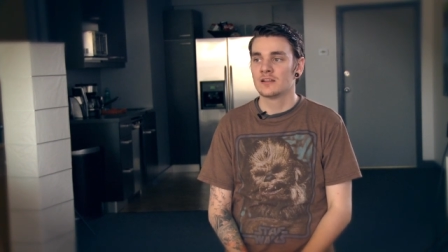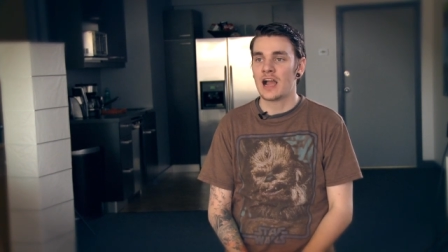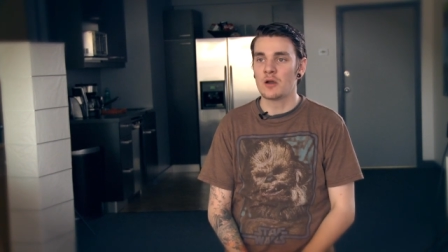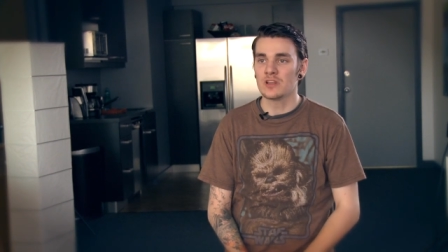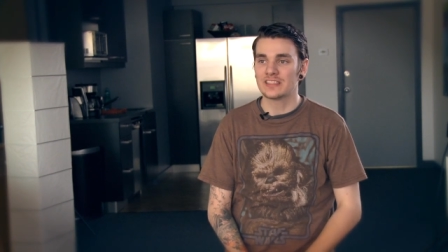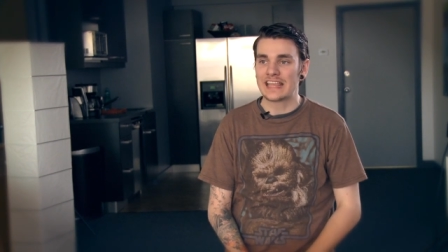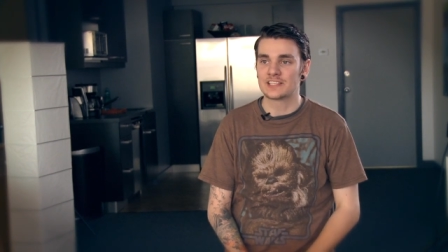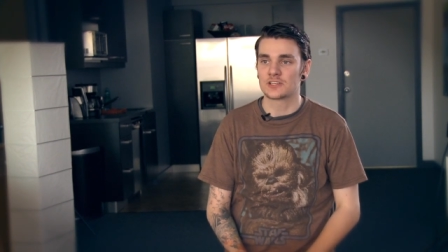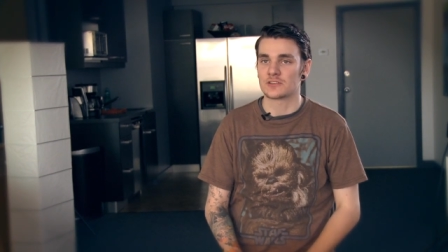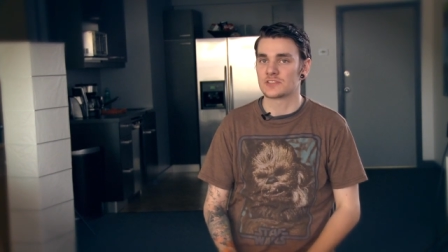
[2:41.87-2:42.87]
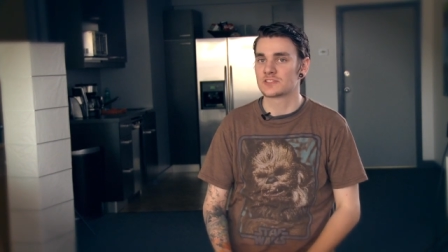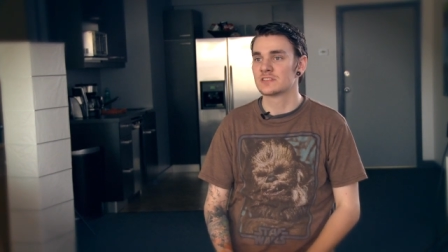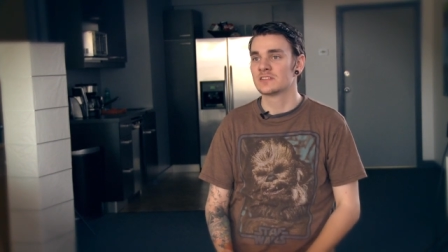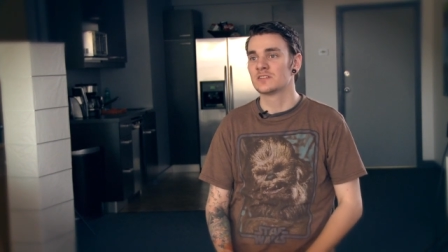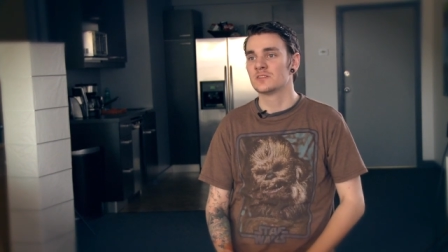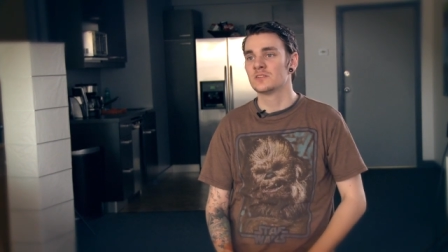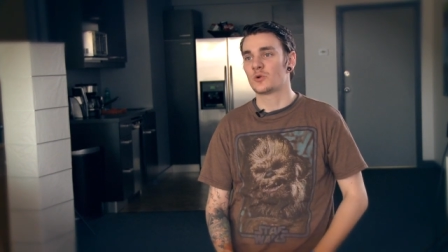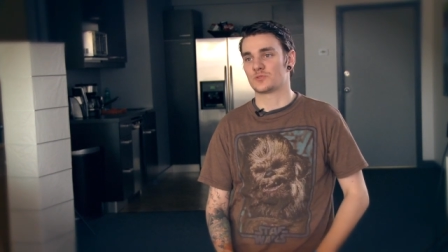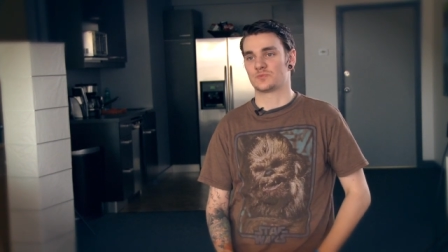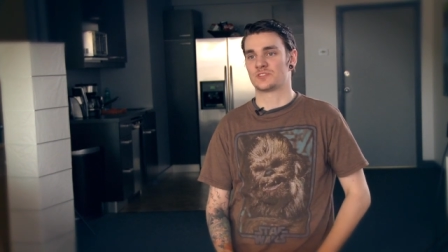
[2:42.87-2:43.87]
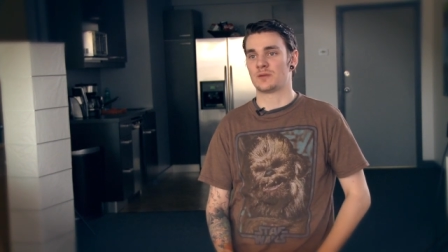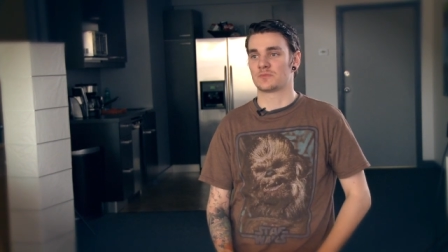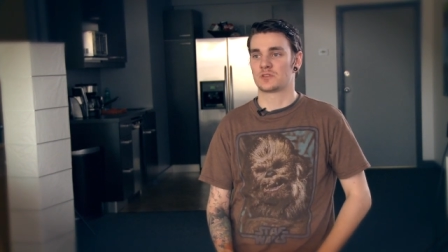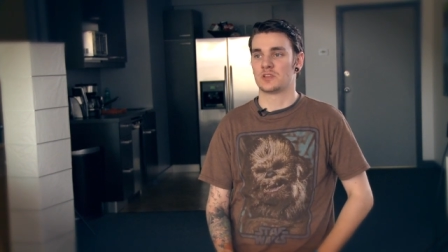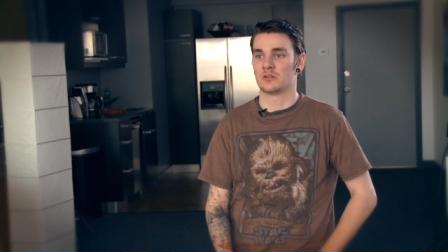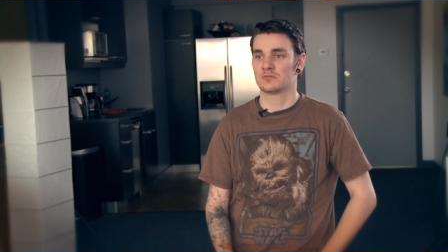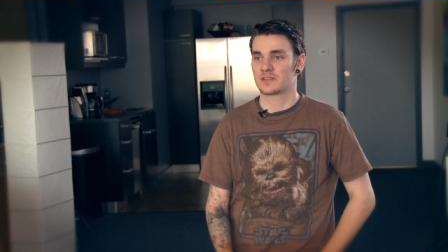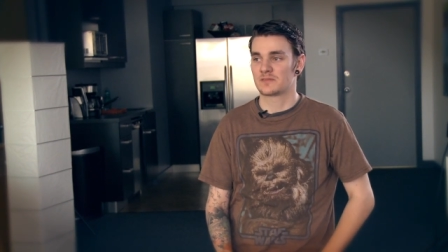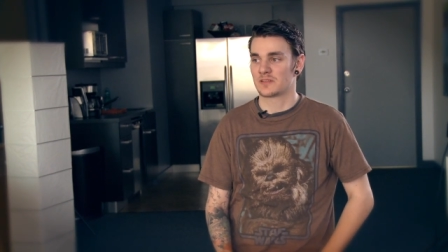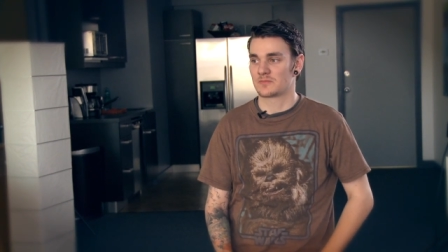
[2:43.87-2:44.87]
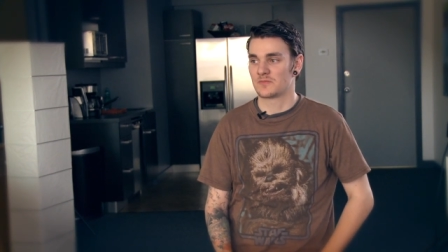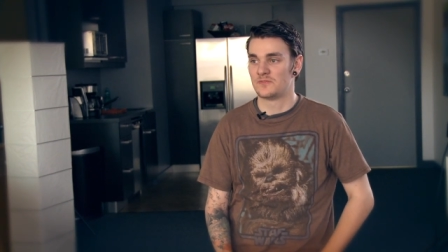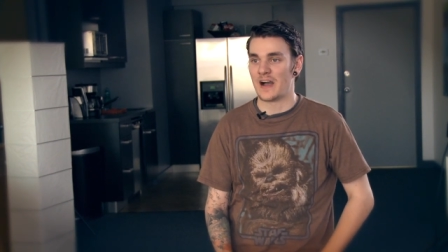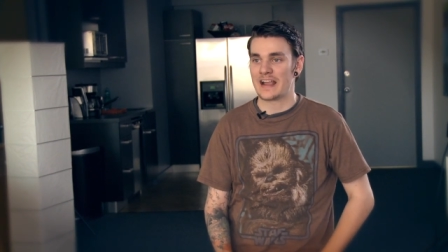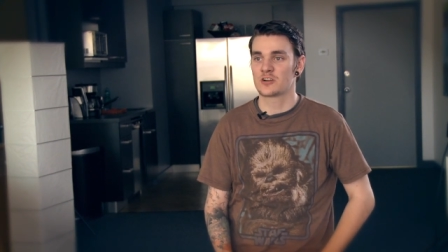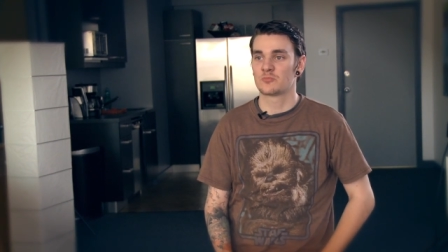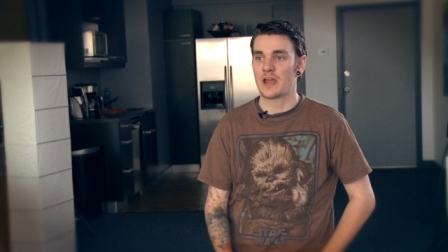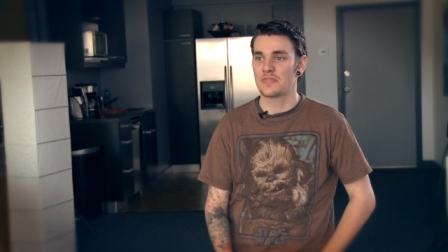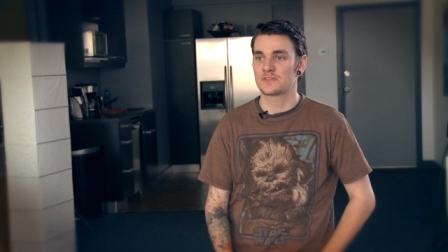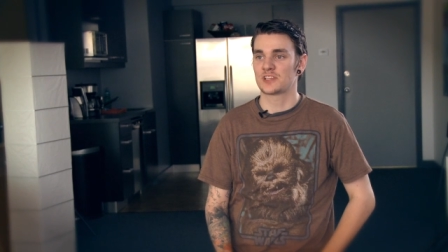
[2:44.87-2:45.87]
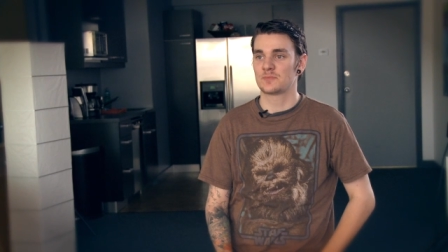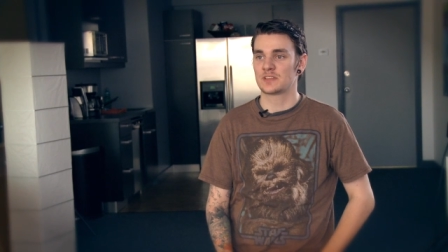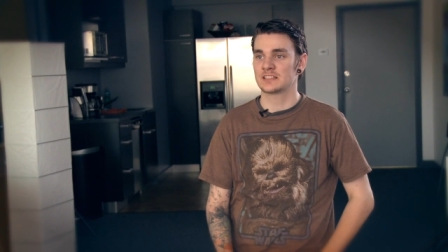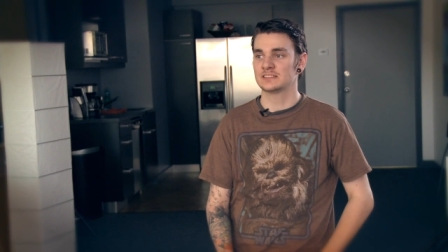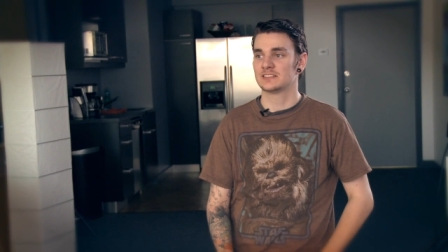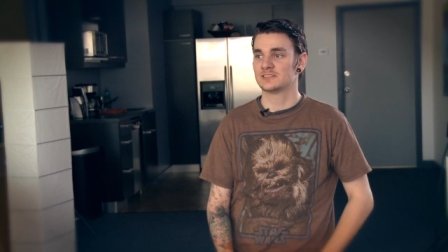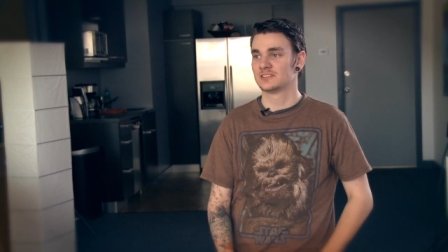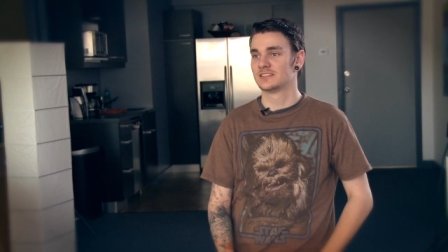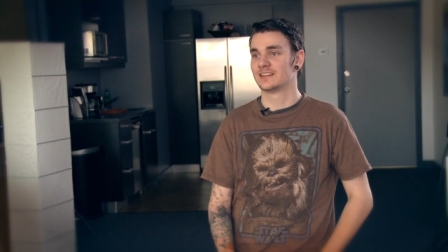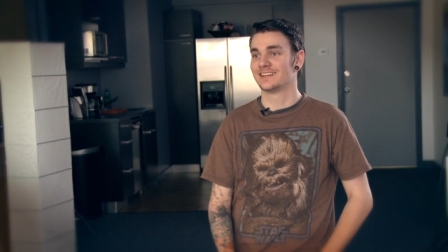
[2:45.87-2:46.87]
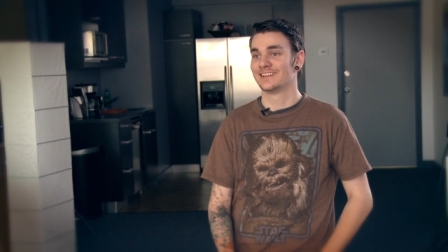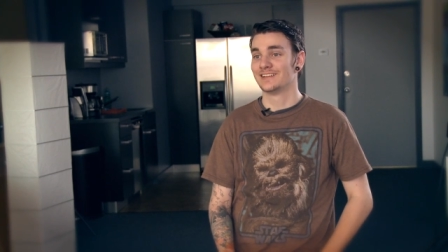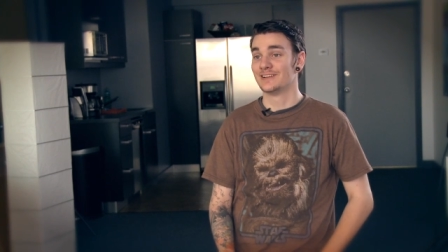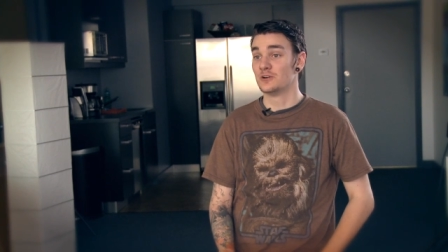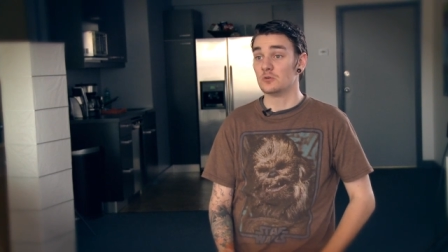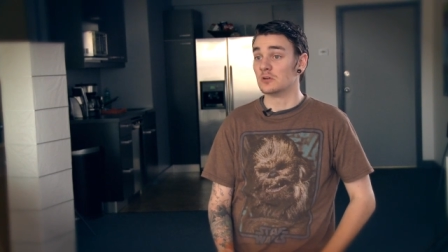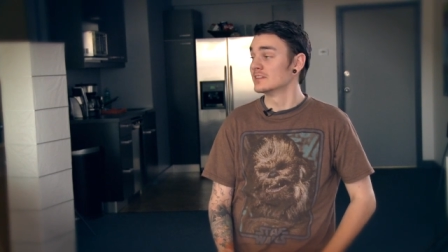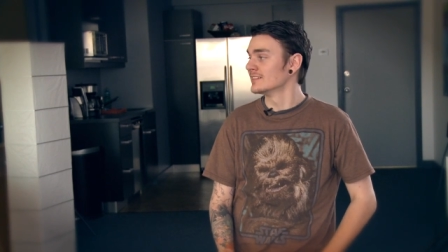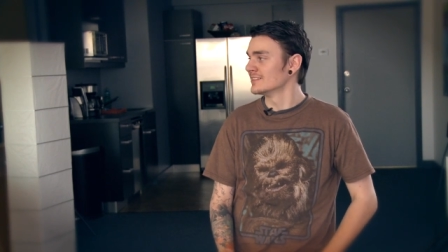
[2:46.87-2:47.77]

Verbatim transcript: I want lasers. Or something, you know, fire breath or something, you know? Ooh.